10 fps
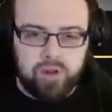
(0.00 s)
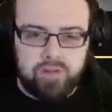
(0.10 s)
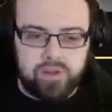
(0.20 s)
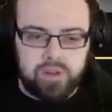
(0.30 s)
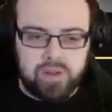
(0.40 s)

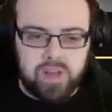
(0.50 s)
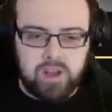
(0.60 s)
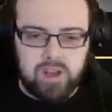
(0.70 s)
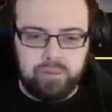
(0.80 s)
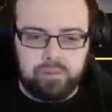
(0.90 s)
wonderful
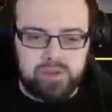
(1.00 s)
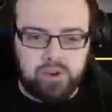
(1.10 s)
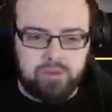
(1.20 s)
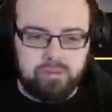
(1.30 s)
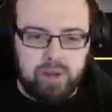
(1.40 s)
looking
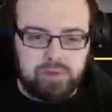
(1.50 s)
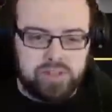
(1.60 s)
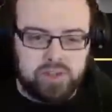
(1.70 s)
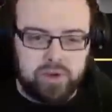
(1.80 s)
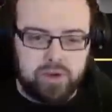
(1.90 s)
sort of
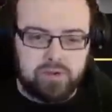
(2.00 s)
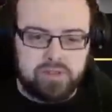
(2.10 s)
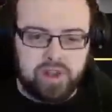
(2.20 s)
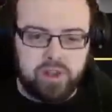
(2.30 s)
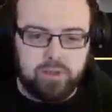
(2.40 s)
mountain
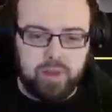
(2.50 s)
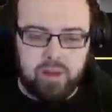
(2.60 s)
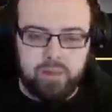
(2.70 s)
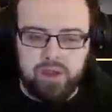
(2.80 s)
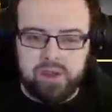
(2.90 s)
roads on the
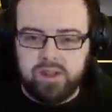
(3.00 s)
map